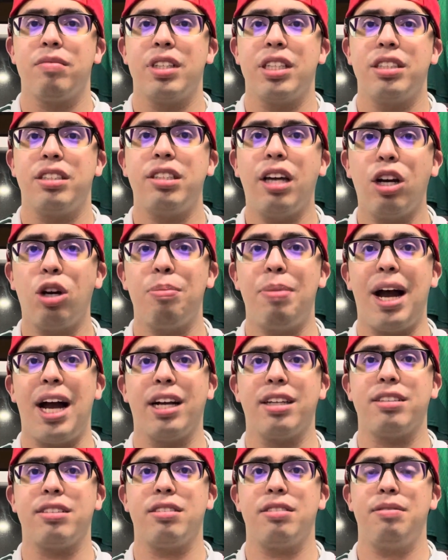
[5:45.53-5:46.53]
Center
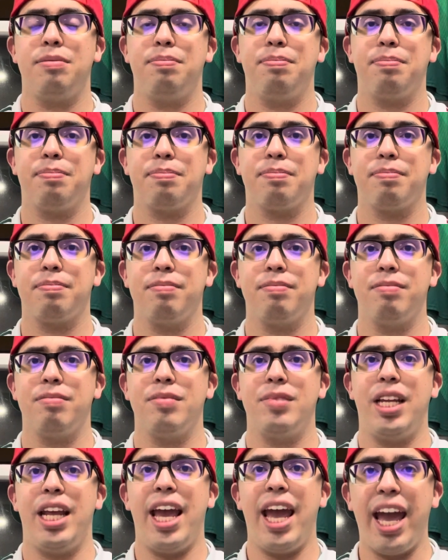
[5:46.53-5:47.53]
backs.
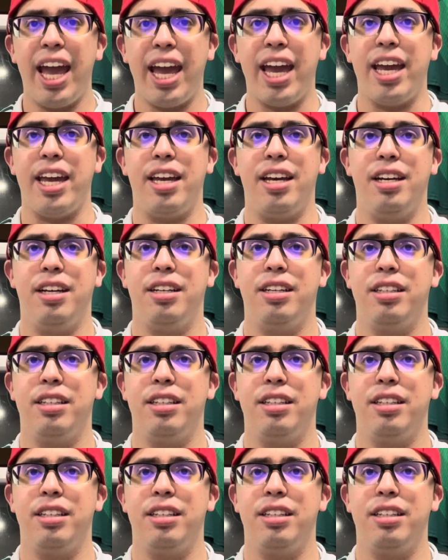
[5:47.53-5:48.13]
A.